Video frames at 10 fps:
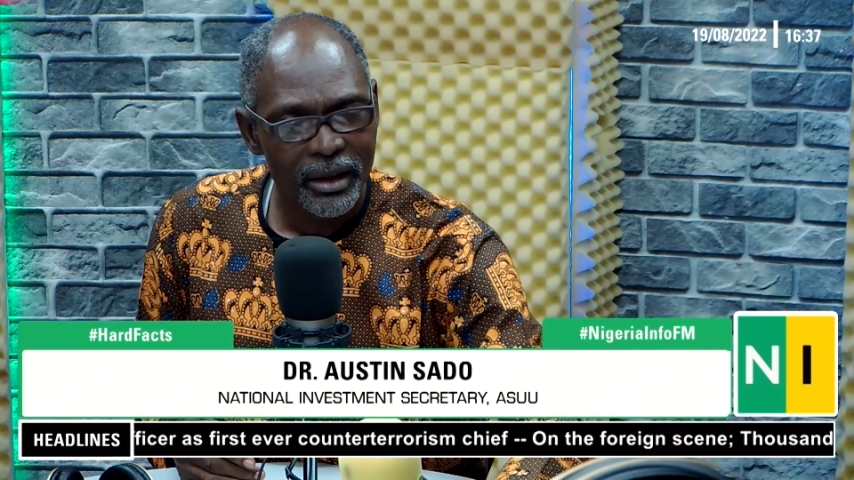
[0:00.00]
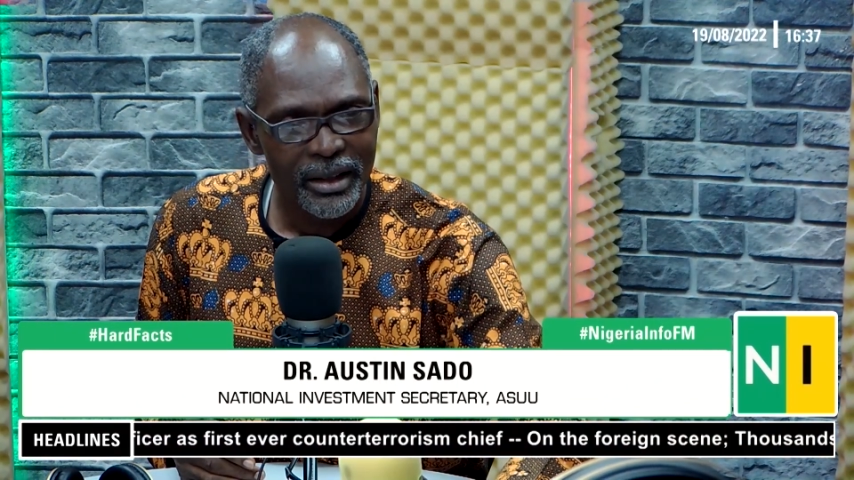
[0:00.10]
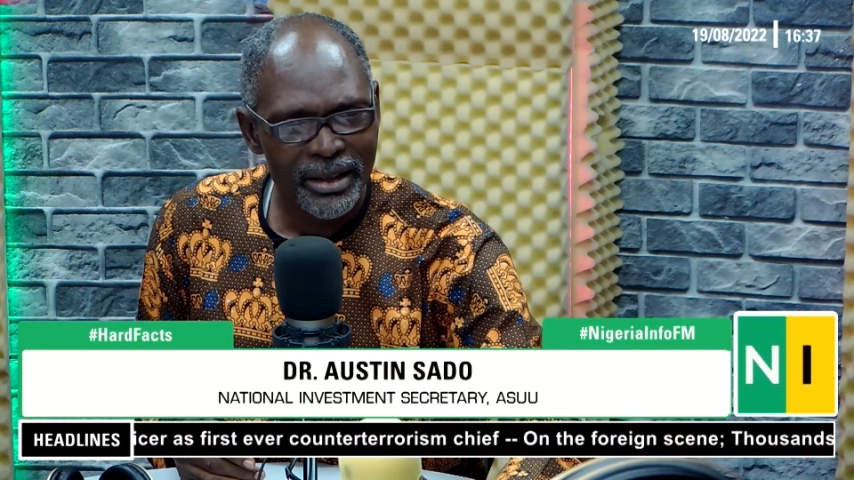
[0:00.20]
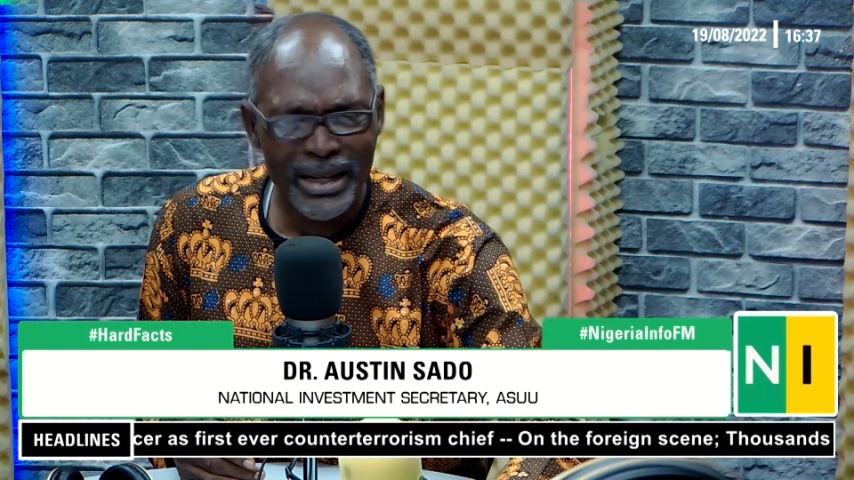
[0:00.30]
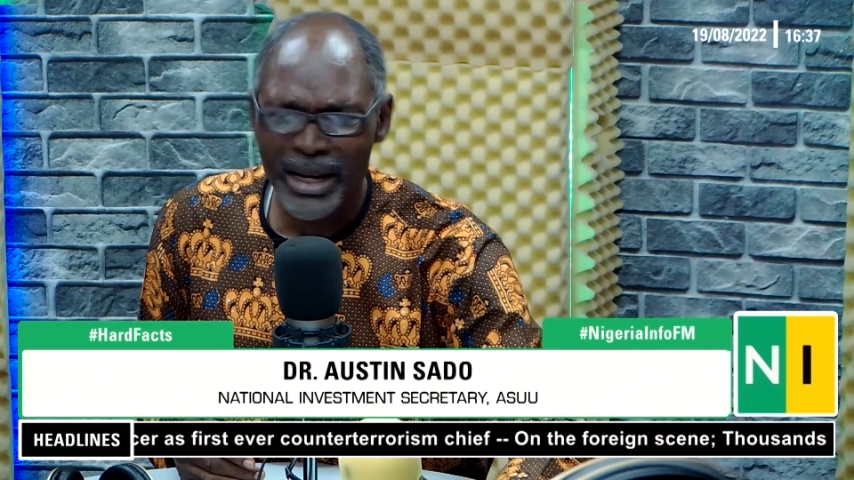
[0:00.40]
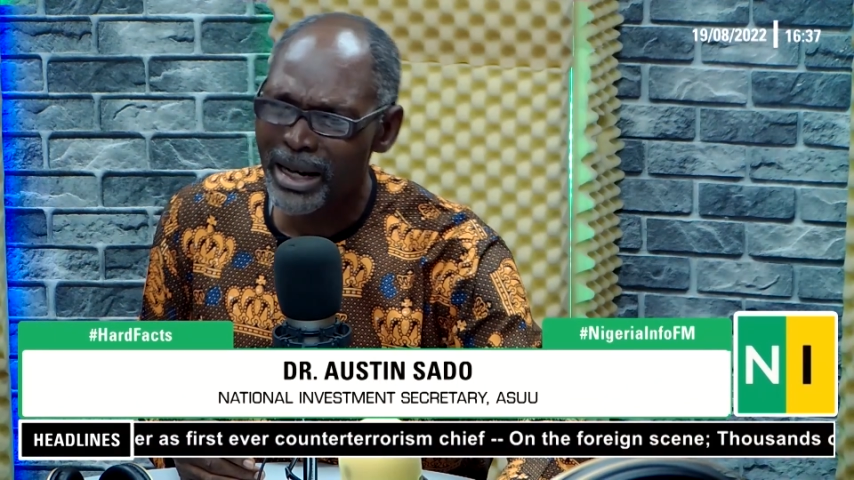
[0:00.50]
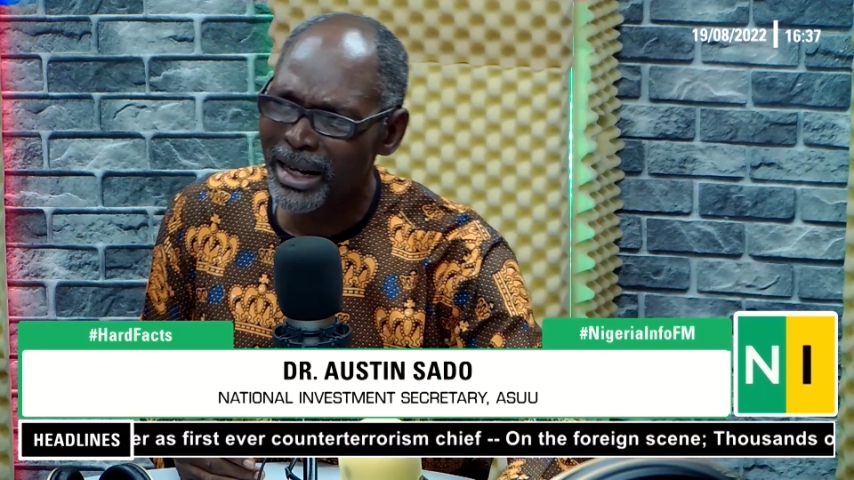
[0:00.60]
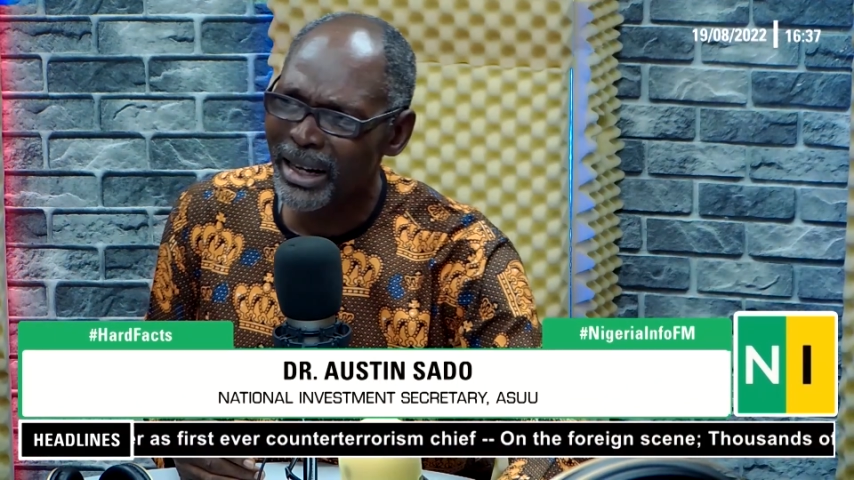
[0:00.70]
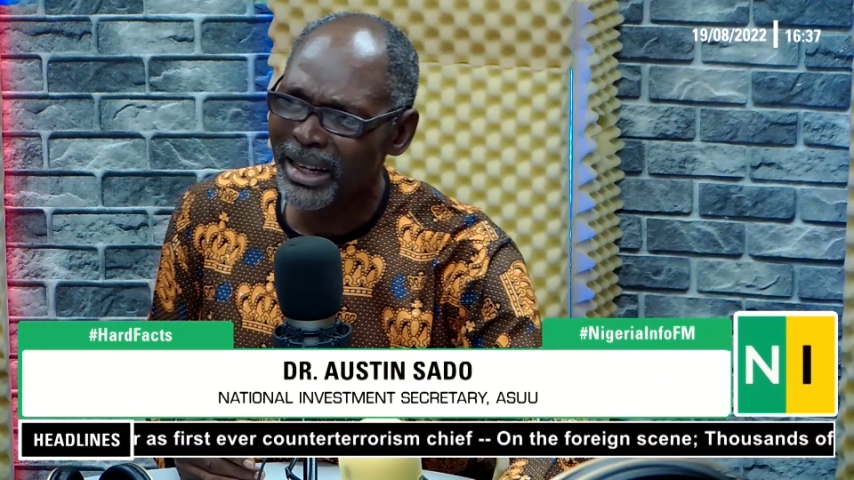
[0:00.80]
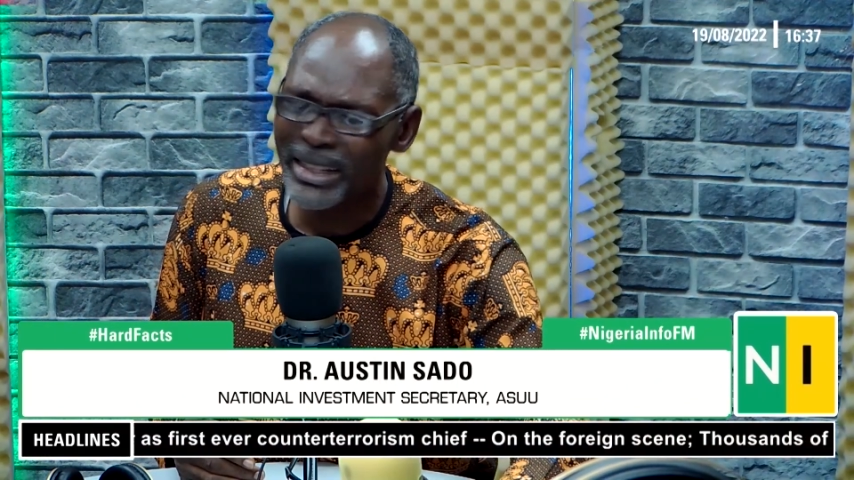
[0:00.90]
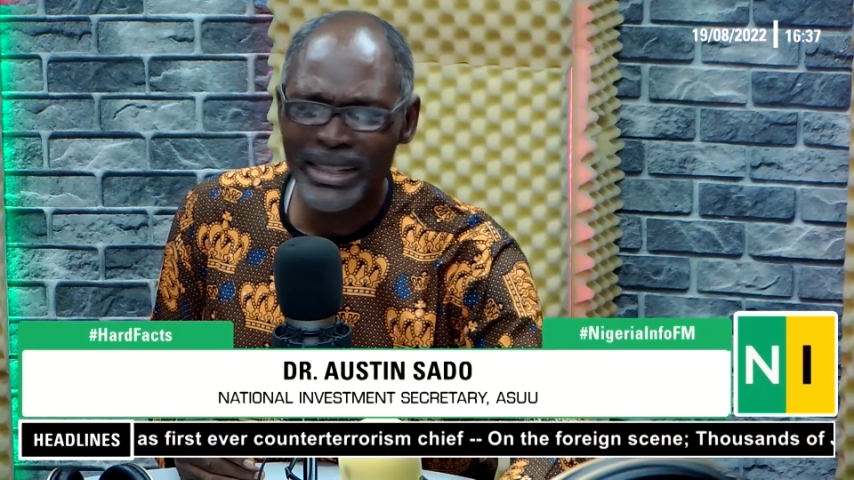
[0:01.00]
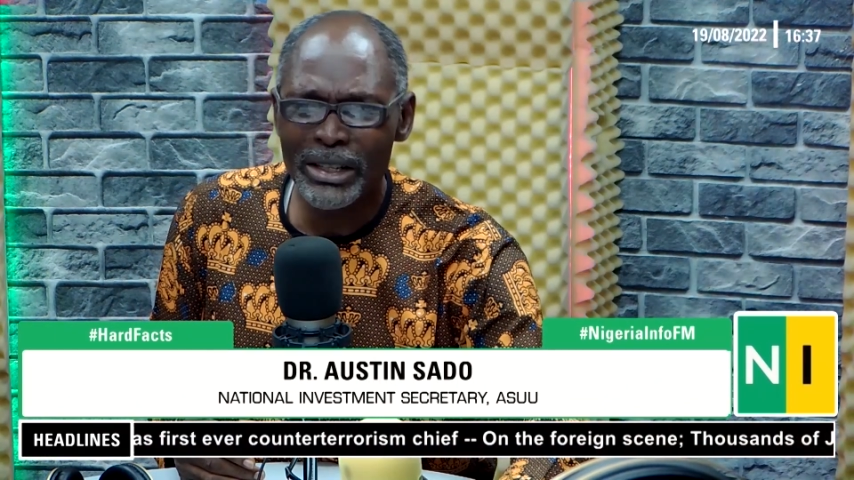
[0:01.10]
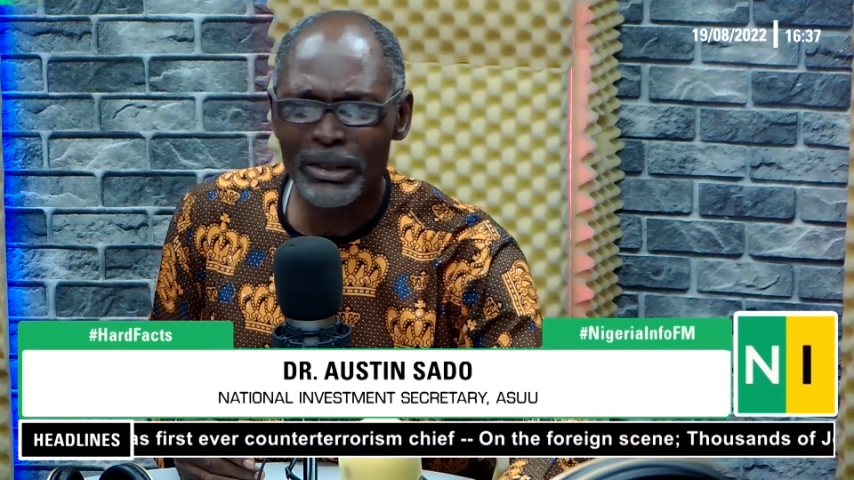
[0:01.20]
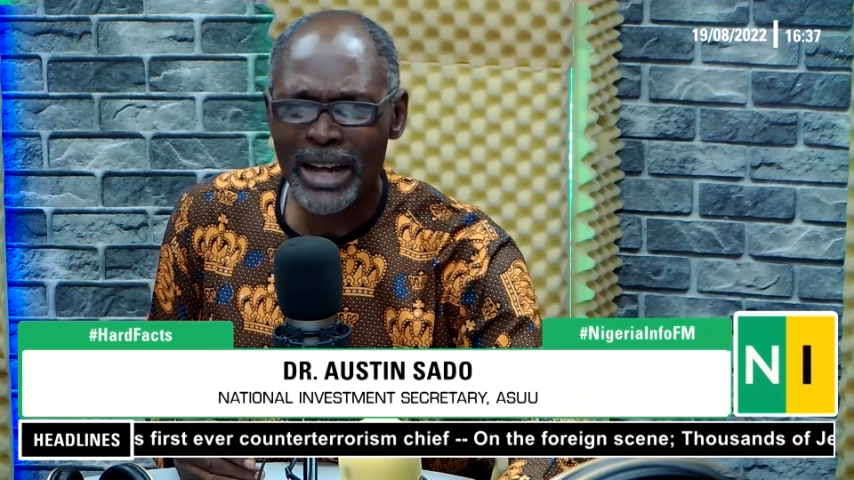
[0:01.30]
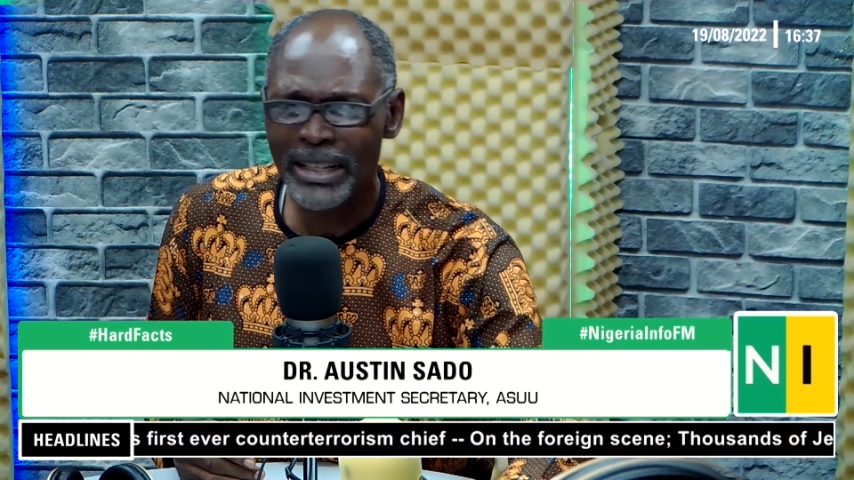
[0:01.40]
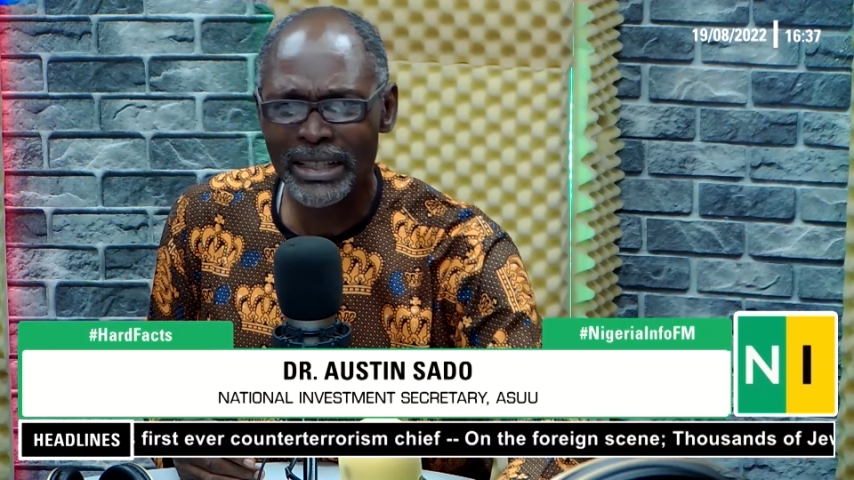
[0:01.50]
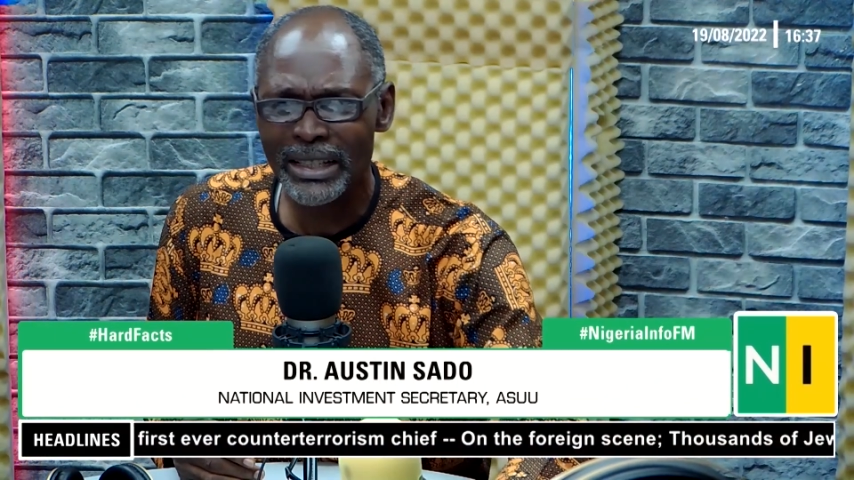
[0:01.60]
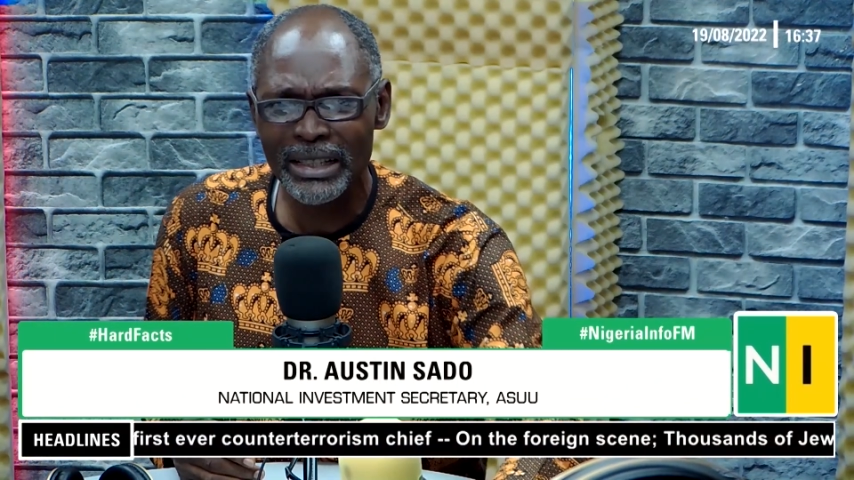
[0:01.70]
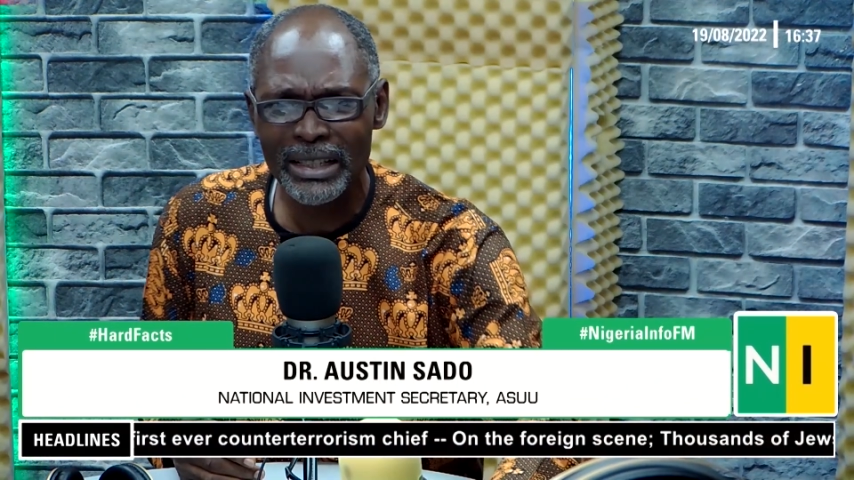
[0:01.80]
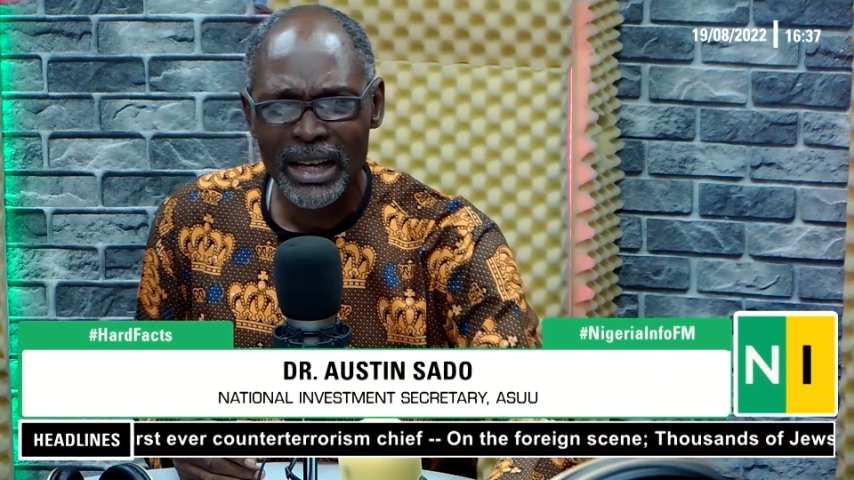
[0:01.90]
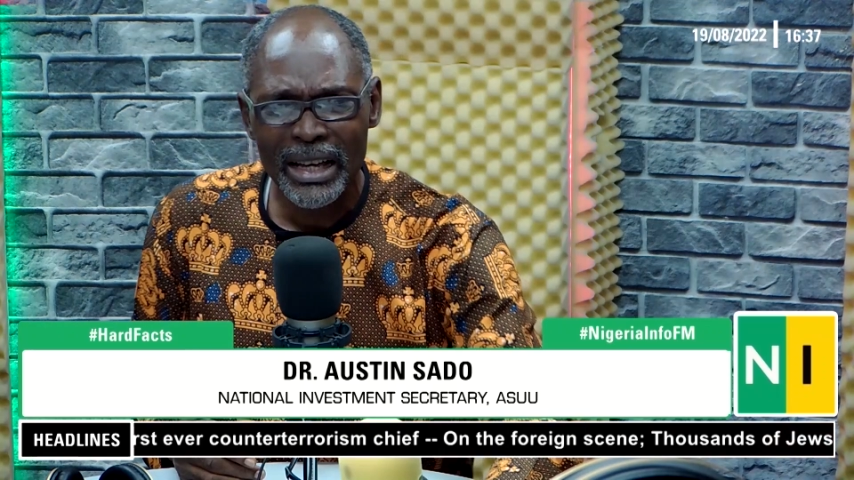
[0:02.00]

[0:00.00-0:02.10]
He said he